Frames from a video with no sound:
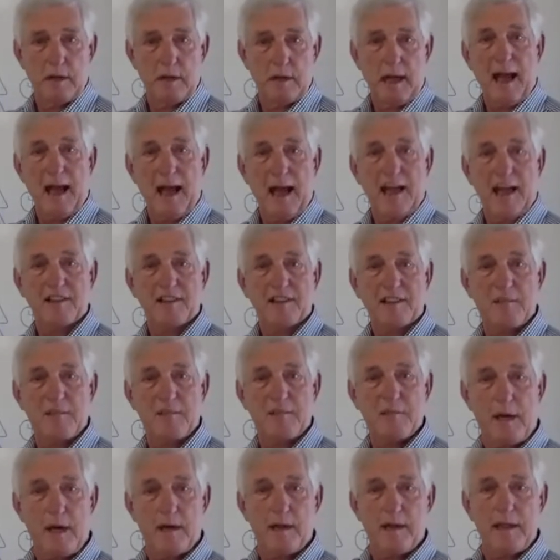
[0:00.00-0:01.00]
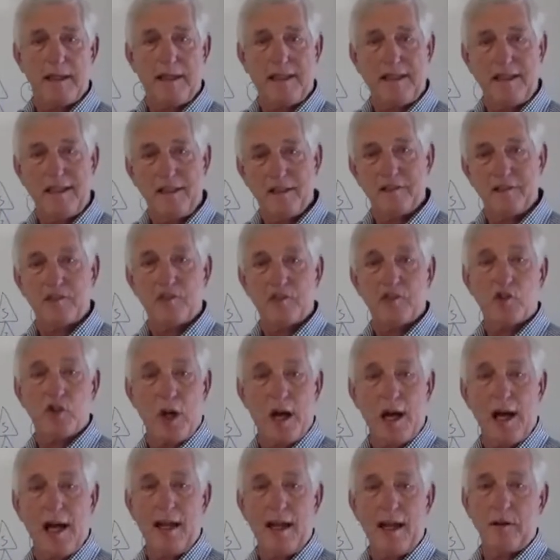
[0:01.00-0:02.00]
ask him about his
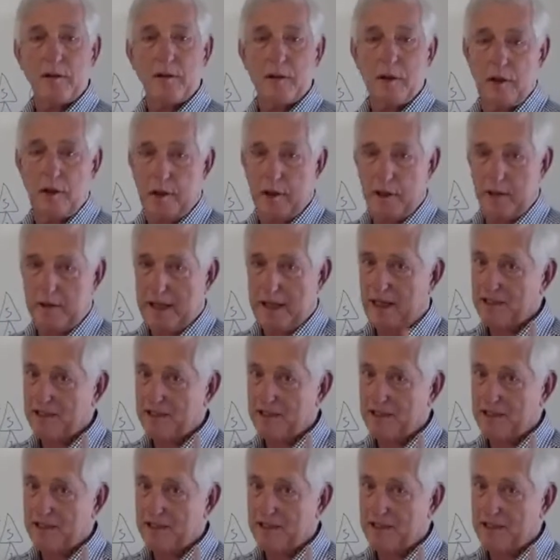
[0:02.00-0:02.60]
childhood.